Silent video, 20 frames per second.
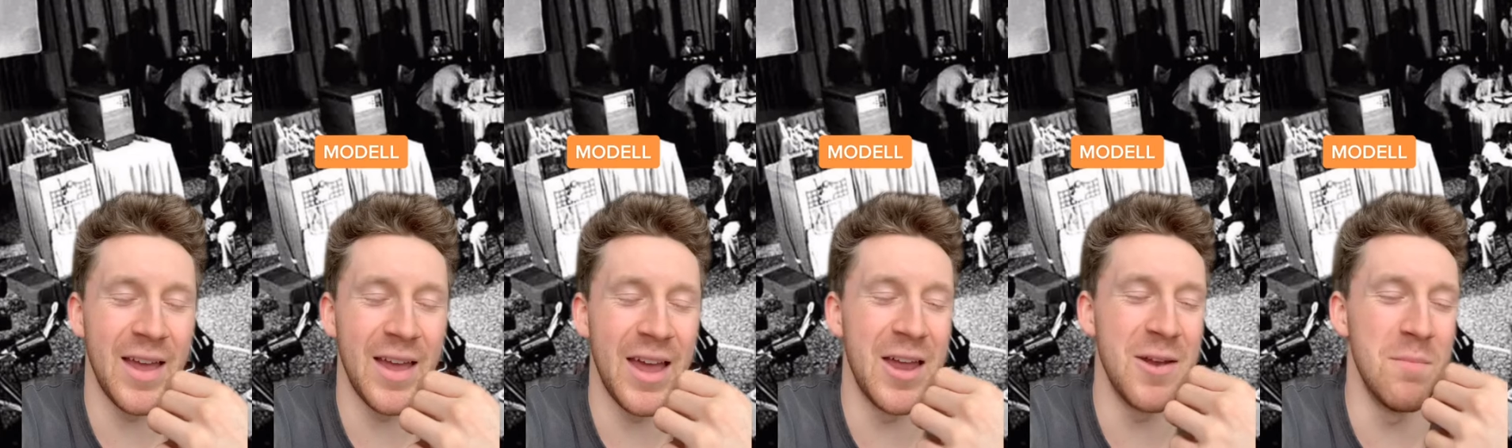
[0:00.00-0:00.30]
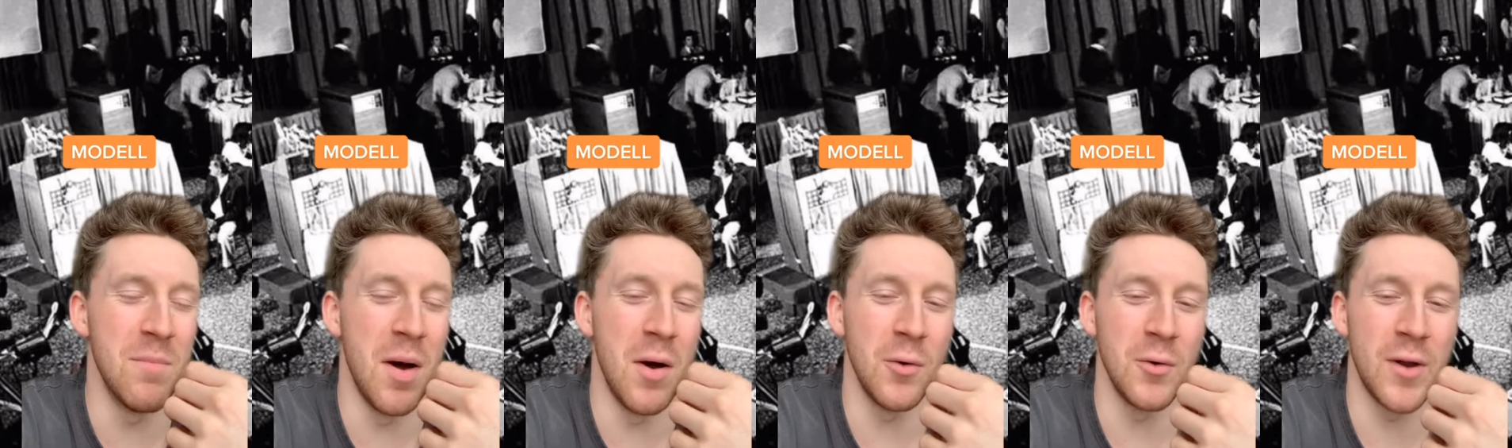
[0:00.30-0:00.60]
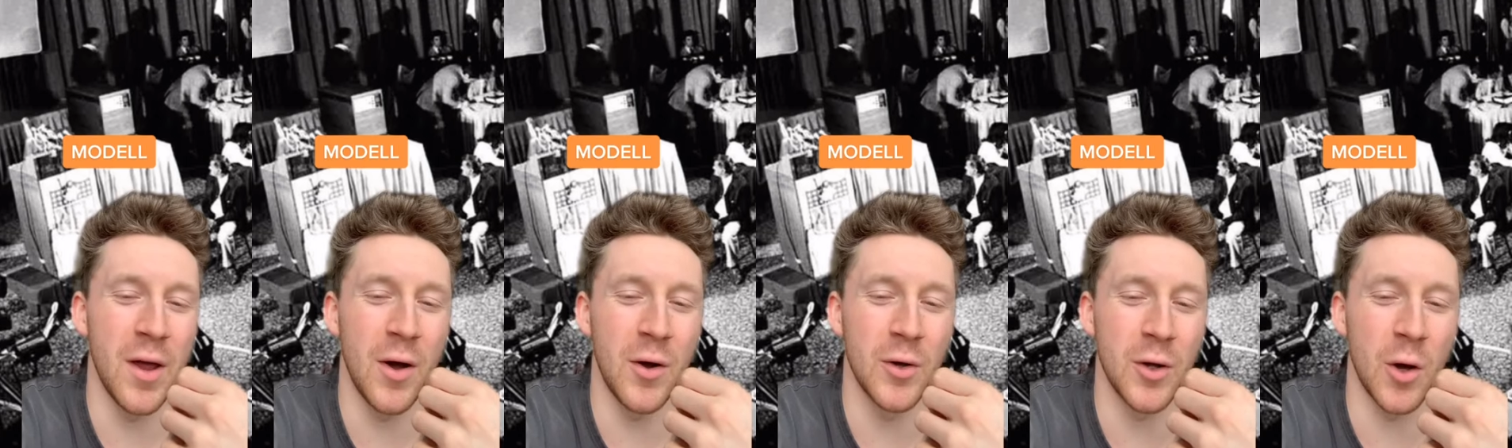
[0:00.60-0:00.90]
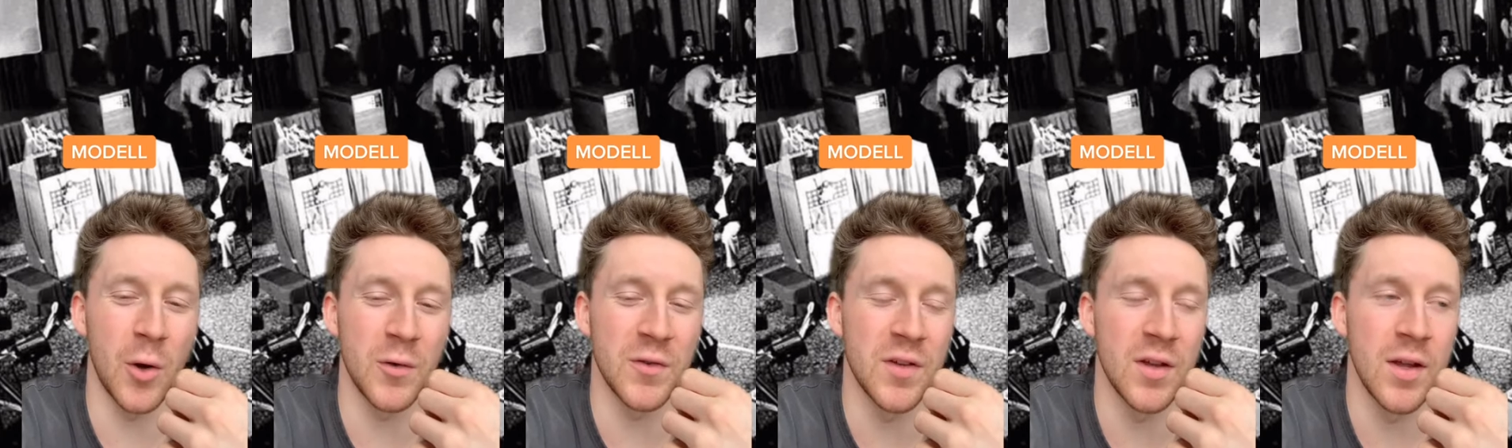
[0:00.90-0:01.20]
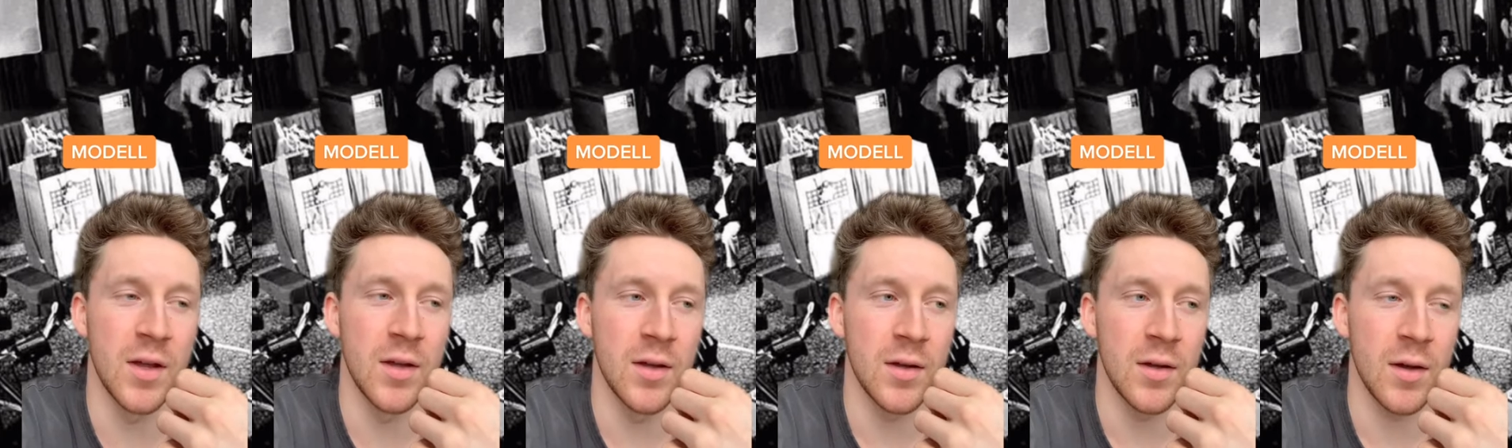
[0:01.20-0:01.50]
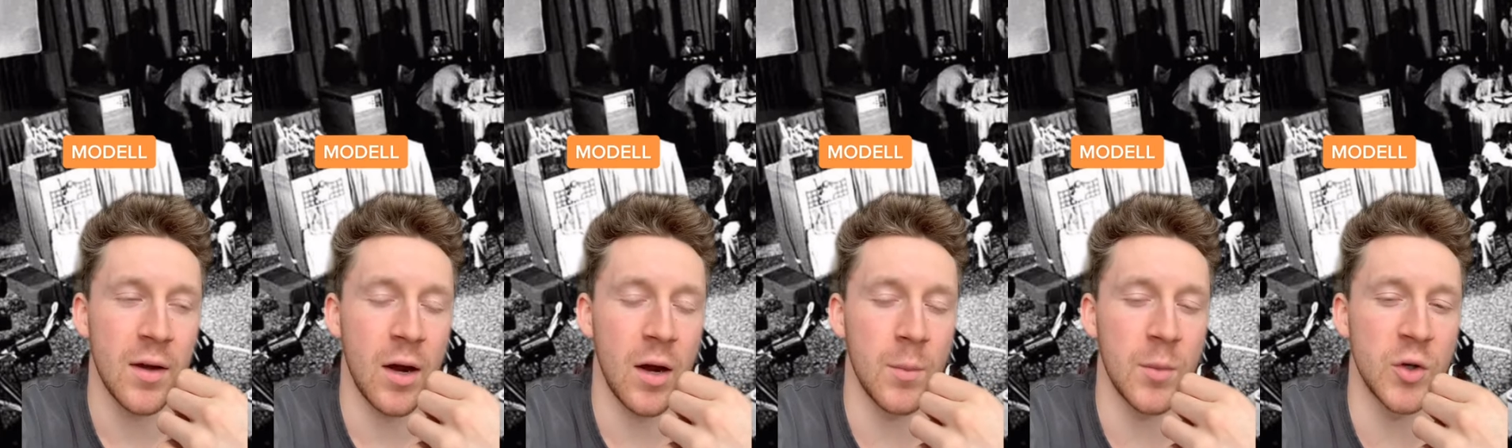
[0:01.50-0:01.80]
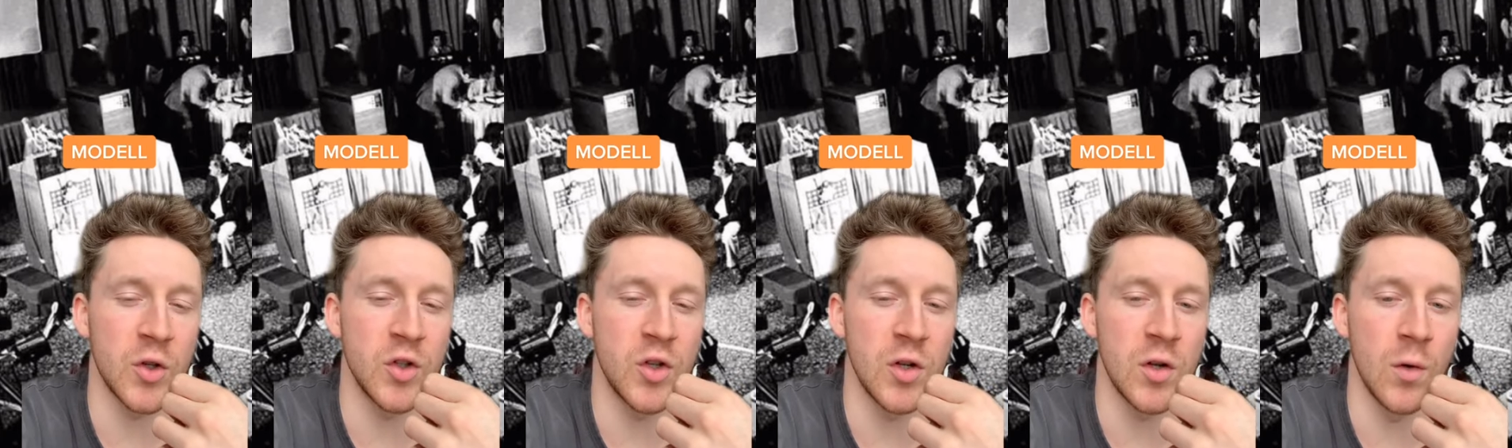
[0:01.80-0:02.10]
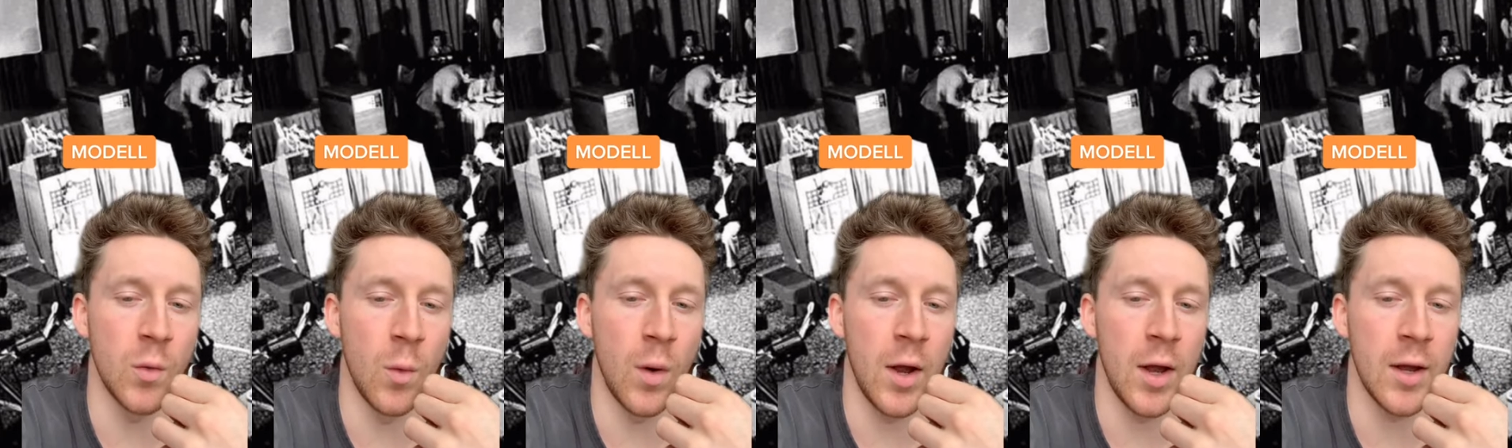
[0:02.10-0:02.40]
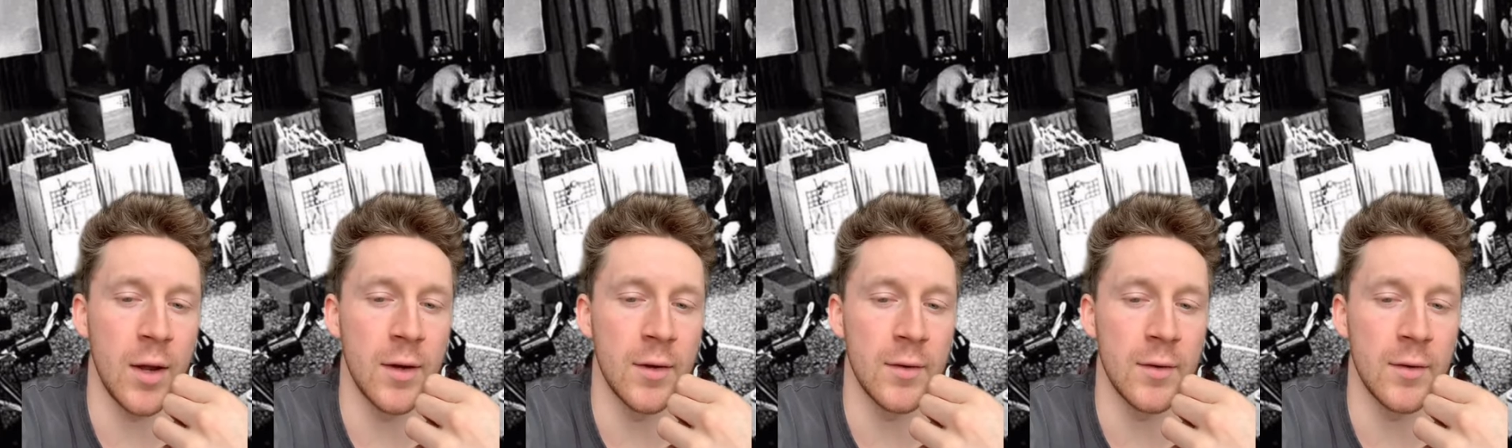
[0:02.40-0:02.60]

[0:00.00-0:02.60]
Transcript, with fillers: And Modell goes, How much do you weigh?